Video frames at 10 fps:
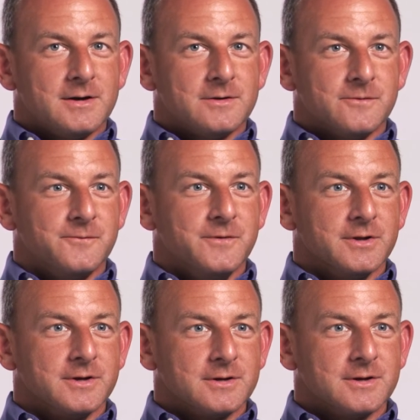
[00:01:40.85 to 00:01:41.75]

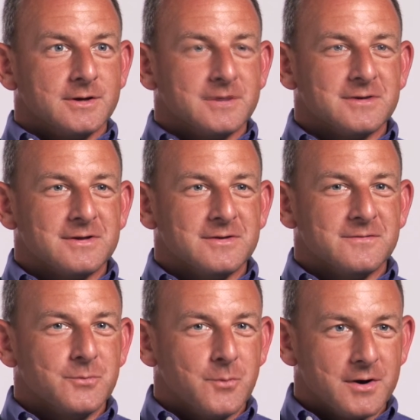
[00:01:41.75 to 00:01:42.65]
fulfilling.
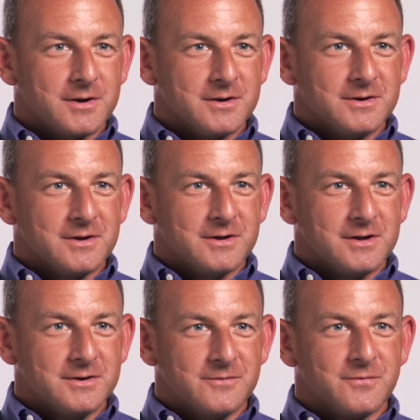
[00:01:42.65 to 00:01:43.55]
If you want
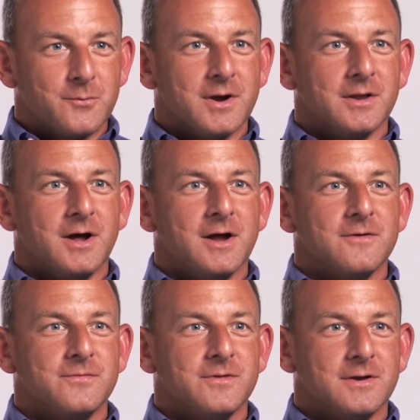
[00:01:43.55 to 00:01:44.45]
a different way of
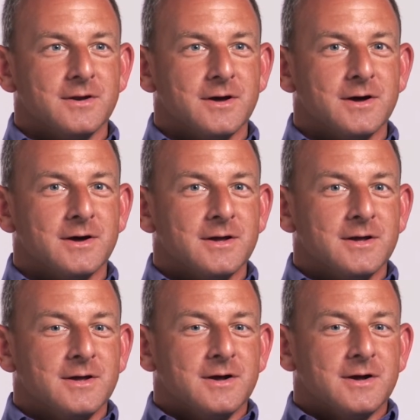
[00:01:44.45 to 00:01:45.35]
life, then
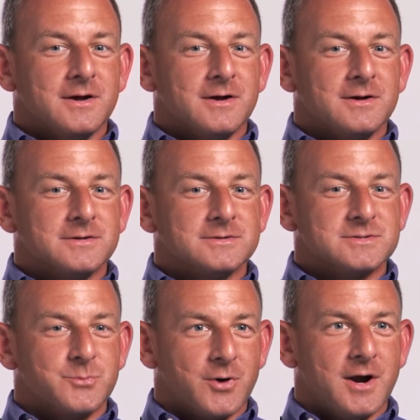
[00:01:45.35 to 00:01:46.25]

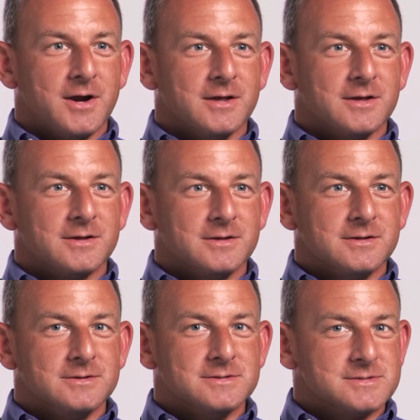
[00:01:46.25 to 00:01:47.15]
sobriety
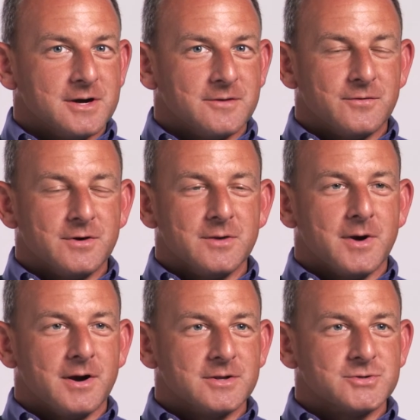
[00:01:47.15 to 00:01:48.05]
is there for
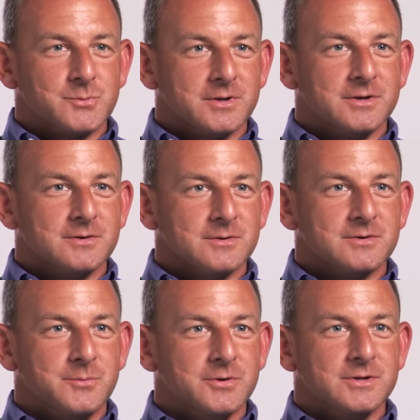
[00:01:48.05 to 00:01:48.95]
anybody that's willing to
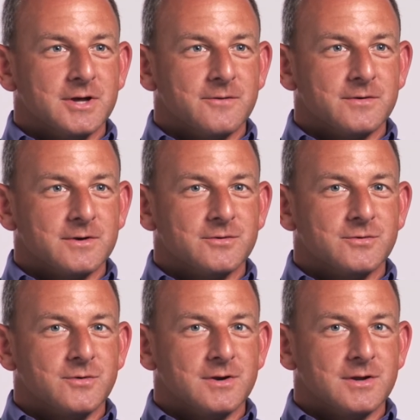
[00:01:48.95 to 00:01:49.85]
put the effort
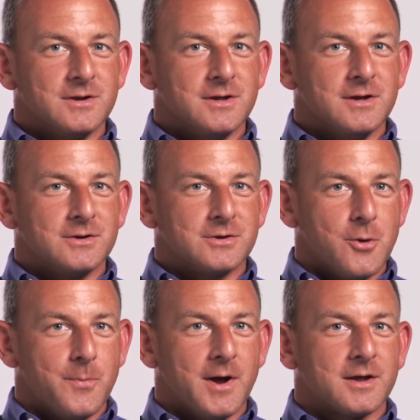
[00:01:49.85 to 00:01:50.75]
into it. And
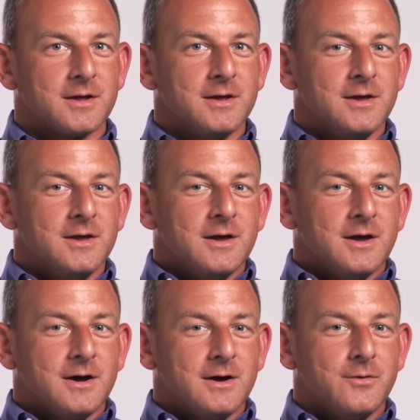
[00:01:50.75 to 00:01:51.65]
COPAC
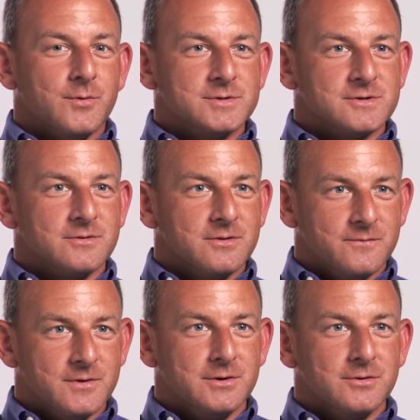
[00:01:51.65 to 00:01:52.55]
was the
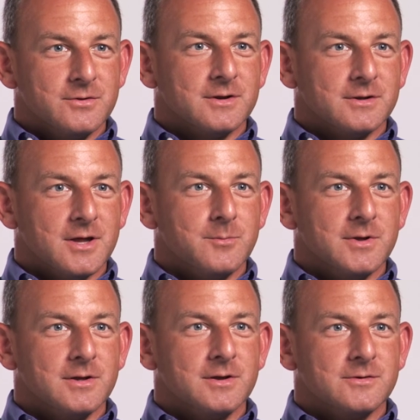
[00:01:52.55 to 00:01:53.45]
venue that led
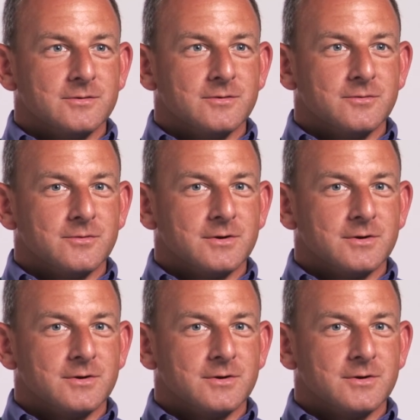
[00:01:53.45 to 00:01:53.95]
me into